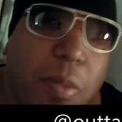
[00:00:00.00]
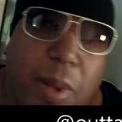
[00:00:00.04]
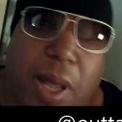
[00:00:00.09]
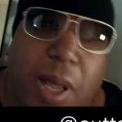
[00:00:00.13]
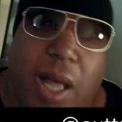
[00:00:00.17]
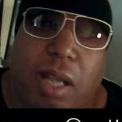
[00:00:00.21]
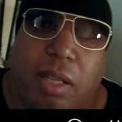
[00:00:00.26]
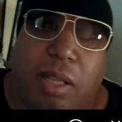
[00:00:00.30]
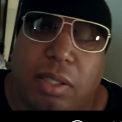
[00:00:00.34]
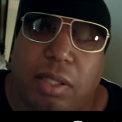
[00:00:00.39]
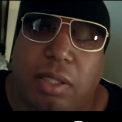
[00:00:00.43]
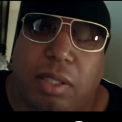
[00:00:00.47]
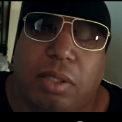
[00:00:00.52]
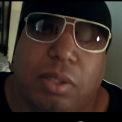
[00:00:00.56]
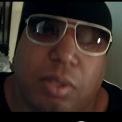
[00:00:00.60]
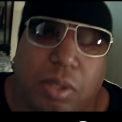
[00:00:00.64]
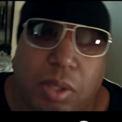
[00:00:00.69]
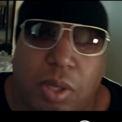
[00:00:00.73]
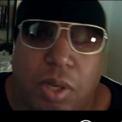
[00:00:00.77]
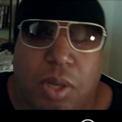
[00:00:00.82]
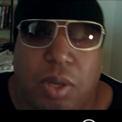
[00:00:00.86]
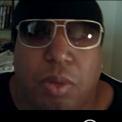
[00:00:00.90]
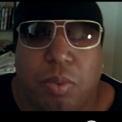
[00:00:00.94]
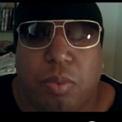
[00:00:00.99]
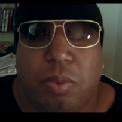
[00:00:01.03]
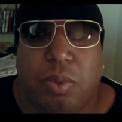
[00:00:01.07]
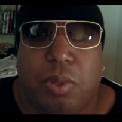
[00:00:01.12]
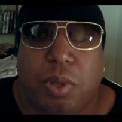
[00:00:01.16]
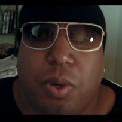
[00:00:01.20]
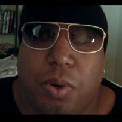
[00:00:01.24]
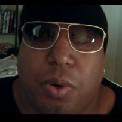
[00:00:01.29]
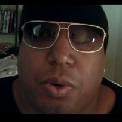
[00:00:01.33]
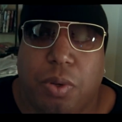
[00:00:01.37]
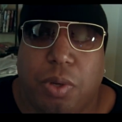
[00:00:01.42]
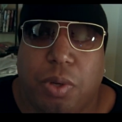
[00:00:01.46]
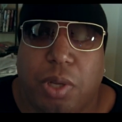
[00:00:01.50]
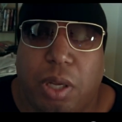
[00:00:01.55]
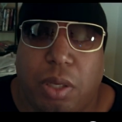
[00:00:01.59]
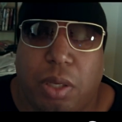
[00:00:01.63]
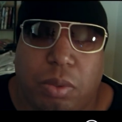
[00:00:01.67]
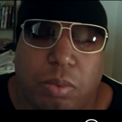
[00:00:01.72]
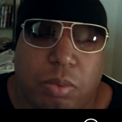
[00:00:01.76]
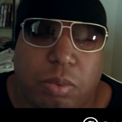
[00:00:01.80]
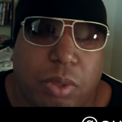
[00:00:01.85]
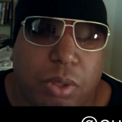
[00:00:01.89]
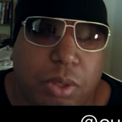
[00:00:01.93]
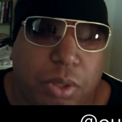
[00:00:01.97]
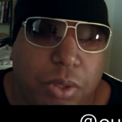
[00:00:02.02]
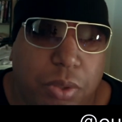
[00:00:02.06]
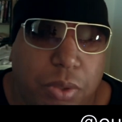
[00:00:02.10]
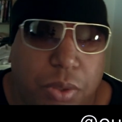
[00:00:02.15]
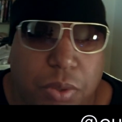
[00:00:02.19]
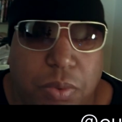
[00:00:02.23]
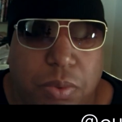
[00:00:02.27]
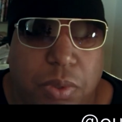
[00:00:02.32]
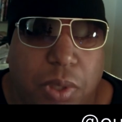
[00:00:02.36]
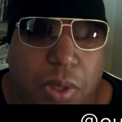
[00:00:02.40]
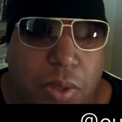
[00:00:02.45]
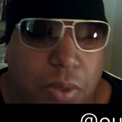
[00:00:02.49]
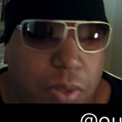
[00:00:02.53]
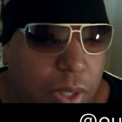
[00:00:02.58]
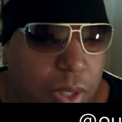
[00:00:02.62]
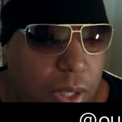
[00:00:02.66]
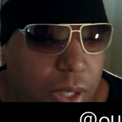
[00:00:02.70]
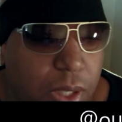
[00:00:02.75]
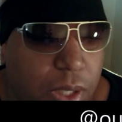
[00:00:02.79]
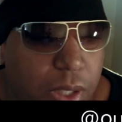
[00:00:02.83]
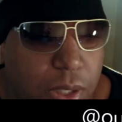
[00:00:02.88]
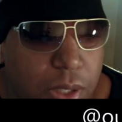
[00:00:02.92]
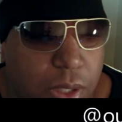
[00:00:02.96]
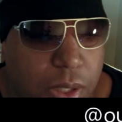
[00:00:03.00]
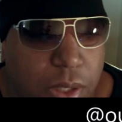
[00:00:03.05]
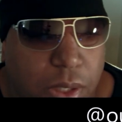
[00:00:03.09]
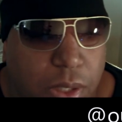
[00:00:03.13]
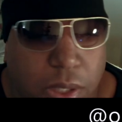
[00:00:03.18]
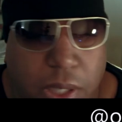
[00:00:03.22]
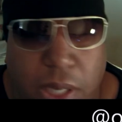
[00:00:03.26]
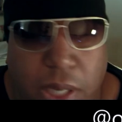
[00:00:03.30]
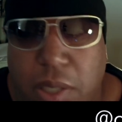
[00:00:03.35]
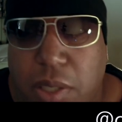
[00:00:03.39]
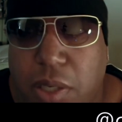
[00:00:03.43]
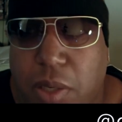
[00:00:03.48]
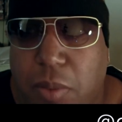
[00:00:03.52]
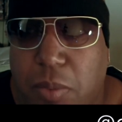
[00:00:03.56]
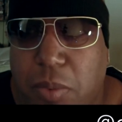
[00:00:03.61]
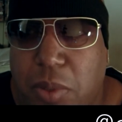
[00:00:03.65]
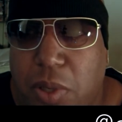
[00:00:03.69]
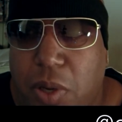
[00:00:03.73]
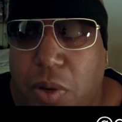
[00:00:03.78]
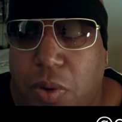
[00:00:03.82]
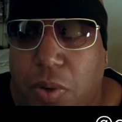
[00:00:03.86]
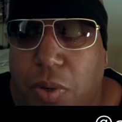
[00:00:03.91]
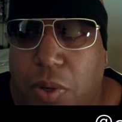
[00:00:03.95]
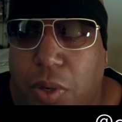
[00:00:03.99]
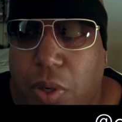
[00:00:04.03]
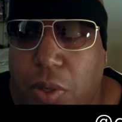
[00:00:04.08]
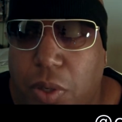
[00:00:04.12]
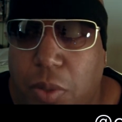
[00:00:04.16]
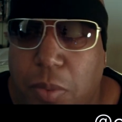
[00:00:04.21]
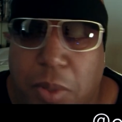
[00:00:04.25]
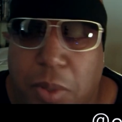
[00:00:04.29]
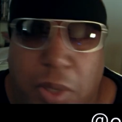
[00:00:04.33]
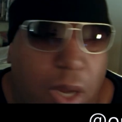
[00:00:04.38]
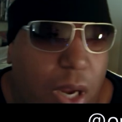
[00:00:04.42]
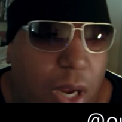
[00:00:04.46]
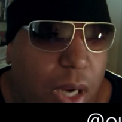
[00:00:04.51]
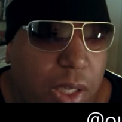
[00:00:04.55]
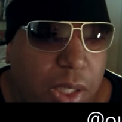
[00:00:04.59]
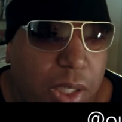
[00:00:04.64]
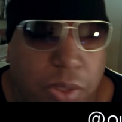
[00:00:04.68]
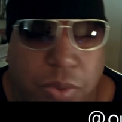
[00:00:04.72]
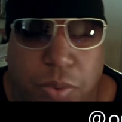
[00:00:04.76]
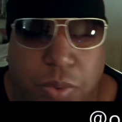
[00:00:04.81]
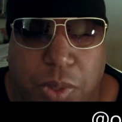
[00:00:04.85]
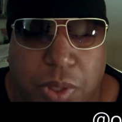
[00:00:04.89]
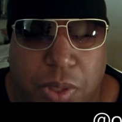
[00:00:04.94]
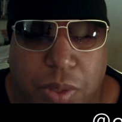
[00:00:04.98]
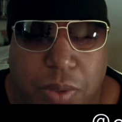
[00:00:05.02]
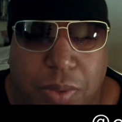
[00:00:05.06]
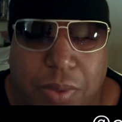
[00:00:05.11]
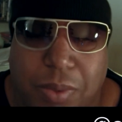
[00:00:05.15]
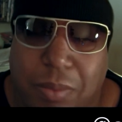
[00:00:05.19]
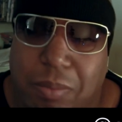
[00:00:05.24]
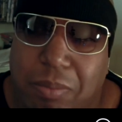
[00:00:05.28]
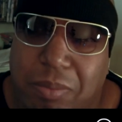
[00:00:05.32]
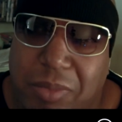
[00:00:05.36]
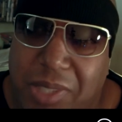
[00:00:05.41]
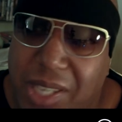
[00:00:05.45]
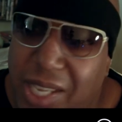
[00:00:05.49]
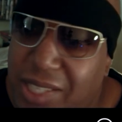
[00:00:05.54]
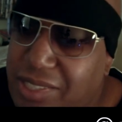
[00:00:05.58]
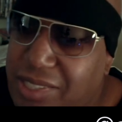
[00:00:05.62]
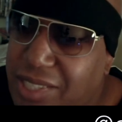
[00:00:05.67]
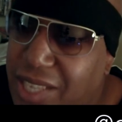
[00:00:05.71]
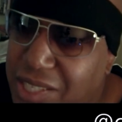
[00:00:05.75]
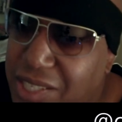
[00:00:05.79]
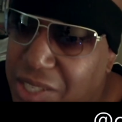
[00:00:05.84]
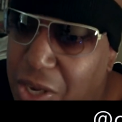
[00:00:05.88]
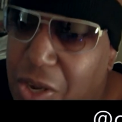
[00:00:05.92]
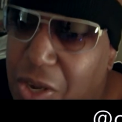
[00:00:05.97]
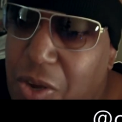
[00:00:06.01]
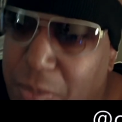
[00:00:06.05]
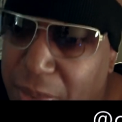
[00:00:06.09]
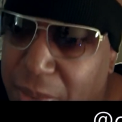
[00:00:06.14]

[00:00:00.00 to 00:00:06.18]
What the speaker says: about. Or they'll go, "Well, you do know the NWO or Illuminati is real." Yes, I know